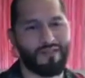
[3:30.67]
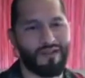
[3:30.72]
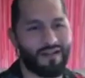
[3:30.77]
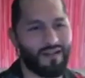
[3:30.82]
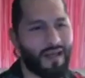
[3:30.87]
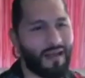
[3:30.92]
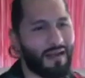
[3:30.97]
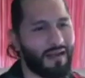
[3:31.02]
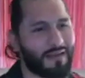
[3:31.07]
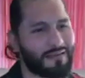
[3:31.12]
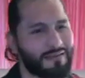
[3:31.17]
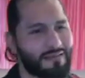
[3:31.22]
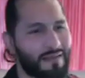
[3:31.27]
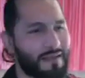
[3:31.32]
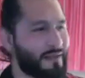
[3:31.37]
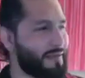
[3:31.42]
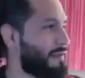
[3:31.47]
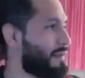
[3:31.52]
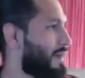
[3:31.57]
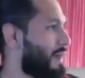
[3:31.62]
Like I
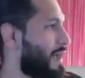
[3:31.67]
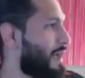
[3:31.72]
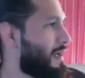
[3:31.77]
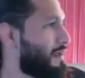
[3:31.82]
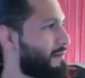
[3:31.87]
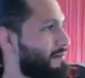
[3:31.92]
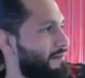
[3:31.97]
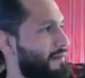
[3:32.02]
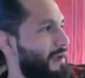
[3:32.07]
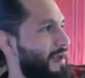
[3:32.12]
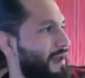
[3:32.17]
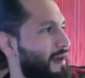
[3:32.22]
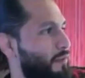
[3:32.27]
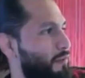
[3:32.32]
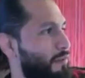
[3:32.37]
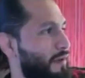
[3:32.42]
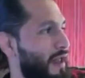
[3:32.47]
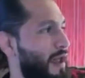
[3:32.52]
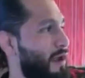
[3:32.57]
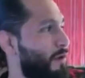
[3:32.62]
said, they got they got a
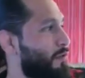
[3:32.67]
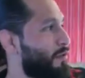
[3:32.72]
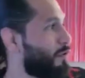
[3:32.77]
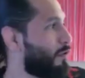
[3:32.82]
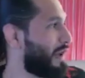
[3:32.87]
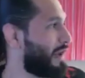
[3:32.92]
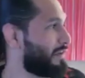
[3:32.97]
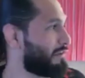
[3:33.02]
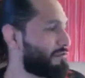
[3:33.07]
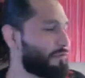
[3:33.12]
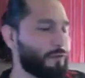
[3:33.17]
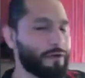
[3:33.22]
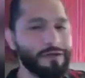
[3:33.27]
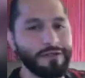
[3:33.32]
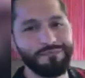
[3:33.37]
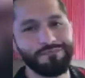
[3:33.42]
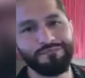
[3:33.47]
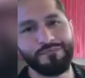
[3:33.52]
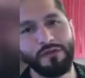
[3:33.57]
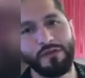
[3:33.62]
plan. We're waiting for it.
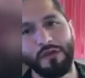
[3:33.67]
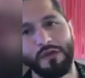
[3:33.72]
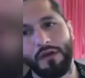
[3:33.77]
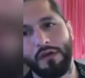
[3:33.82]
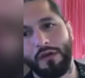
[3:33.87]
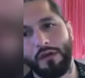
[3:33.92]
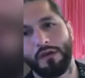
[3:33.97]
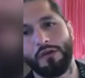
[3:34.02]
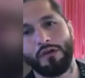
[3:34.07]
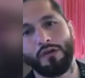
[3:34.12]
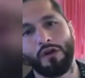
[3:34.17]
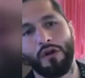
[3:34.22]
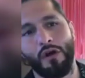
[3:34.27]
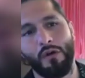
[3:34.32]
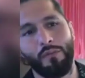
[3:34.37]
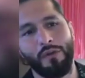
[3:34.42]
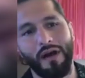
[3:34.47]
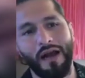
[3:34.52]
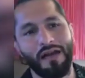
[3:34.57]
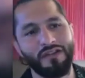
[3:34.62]
You know,
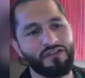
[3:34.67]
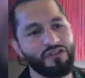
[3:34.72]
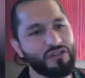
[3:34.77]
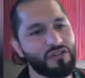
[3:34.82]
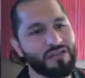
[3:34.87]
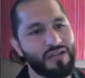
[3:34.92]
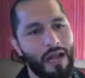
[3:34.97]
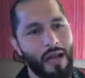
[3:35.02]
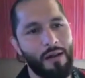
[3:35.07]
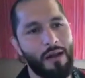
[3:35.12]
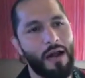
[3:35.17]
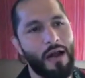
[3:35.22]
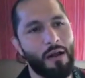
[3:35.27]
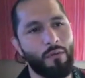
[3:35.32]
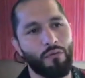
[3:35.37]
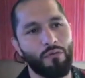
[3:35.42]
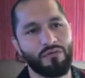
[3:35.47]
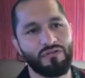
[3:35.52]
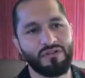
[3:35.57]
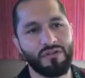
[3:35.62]
but I just I,
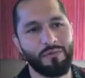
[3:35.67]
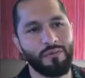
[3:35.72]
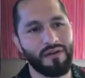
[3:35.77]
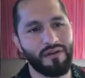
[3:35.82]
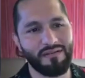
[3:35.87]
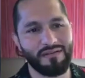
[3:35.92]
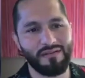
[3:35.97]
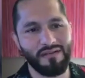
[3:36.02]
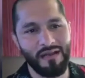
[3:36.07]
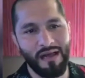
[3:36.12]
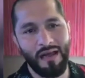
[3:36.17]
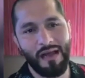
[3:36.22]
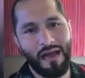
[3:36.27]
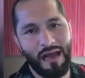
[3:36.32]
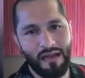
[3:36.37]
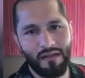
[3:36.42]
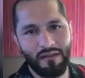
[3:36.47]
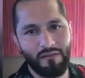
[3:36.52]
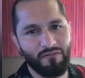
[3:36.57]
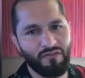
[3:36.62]
I, somebody that's not
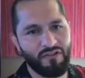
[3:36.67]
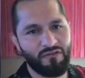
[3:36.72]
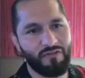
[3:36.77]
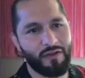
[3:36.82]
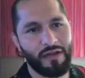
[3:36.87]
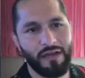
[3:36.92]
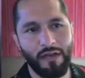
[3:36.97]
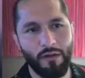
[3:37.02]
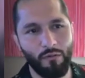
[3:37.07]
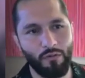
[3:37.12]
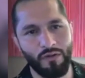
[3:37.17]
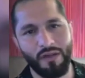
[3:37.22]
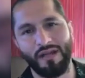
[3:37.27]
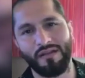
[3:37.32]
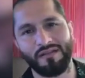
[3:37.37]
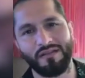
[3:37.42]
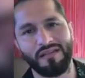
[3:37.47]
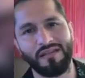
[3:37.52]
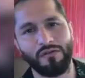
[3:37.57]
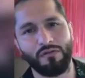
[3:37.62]
actively fighting, I will
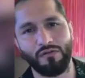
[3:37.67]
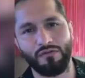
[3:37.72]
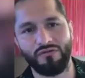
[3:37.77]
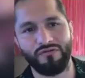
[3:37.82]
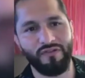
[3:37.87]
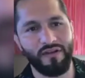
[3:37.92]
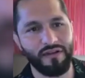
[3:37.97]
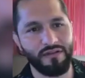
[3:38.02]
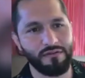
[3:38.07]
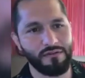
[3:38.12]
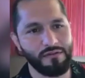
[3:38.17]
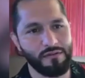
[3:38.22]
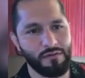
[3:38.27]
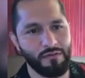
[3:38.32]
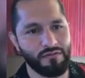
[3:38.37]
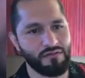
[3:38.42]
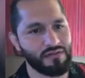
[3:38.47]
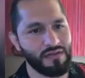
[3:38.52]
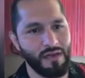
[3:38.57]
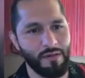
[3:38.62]
not seek those fights. You
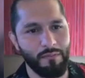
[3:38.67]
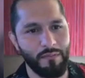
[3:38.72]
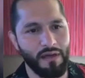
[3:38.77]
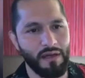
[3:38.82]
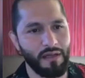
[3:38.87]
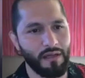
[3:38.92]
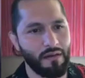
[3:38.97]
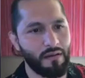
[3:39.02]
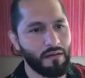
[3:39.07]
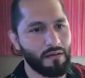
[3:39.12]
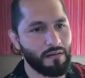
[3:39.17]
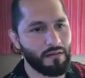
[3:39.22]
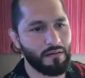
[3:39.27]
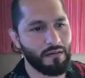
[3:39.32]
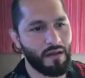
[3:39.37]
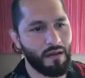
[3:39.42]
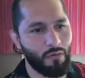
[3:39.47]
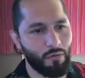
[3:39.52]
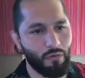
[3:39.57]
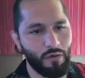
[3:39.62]
know, it's not my
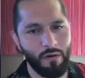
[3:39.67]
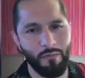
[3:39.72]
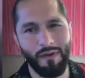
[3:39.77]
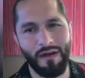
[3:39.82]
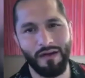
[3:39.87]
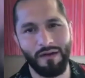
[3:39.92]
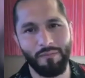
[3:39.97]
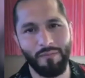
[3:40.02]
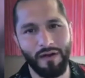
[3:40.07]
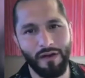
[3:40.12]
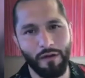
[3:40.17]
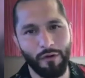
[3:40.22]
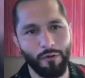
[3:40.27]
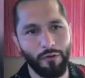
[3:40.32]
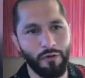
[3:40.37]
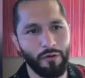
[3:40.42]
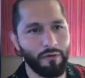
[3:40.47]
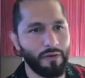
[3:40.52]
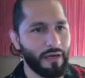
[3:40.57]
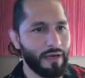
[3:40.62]
not where I'm at in my
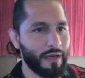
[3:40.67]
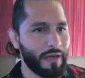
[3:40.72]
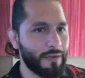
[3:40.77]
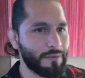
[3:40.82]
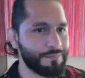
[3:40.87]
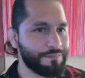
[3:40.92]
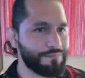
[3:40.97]
career right now.